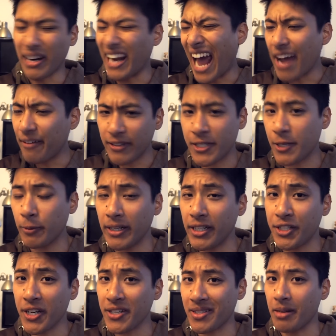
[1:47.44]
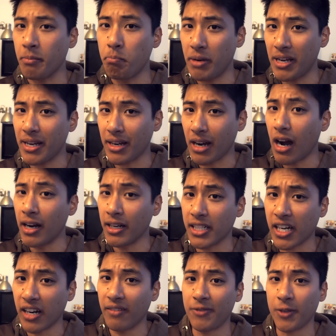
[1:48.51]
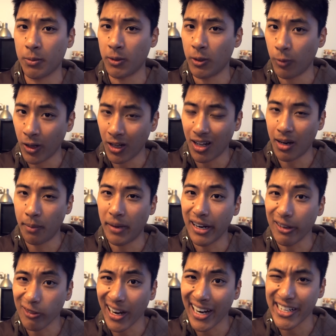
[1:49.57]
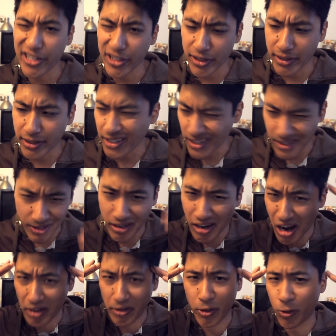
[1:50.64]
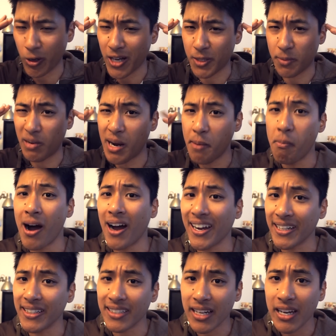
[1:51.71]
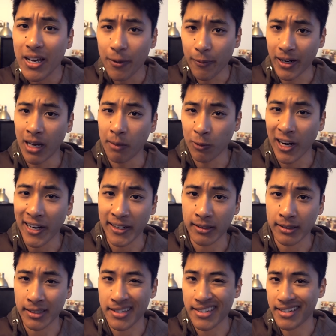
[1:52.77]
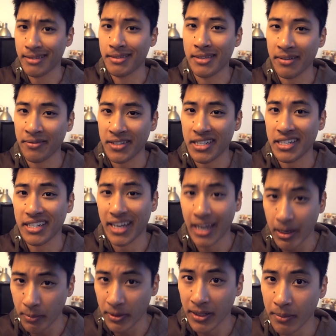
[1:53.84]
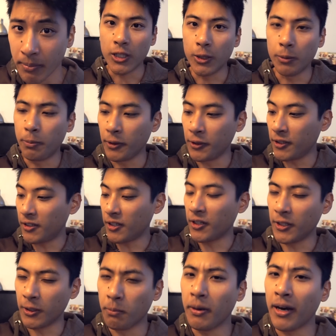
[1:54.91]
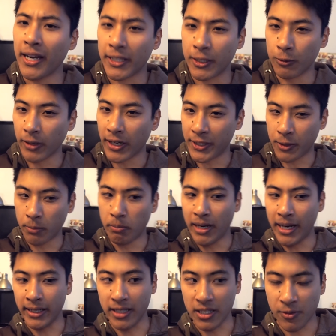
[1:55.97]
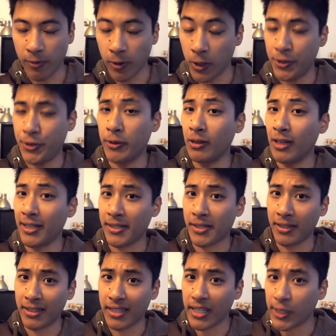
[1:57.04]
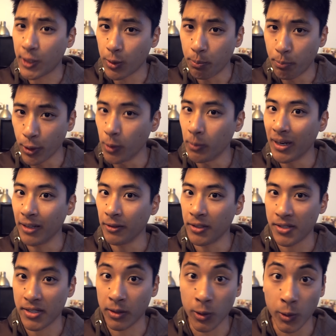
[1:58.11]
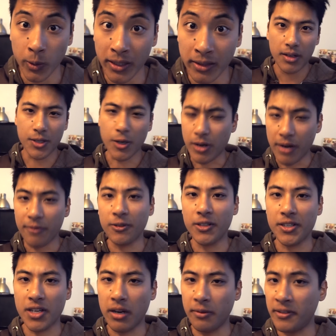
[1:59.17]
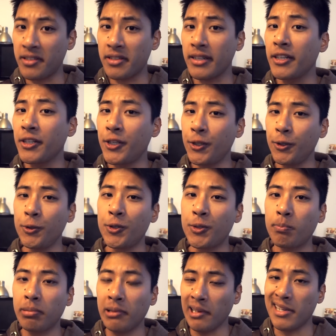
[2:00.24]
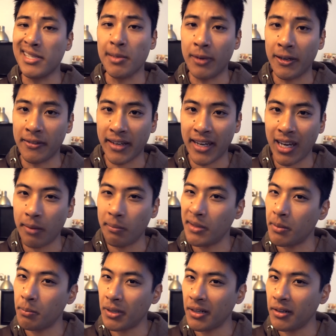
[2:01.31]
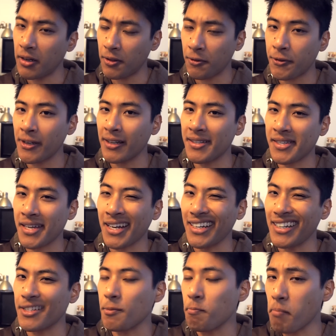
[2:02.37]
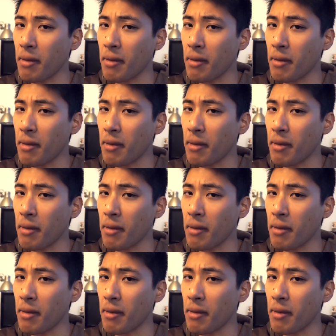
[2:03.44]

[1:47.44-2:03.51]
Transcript: But having to readjust and being uncomfortable while on my ride just does not cross my mind when I'm riding on the C seventeen Cambium. You put it on your bike, you ride your bike as far as your legs can take you, boom, how does it do it? So comfort is obviously a huge plus about the Cambium, but another thing is that it's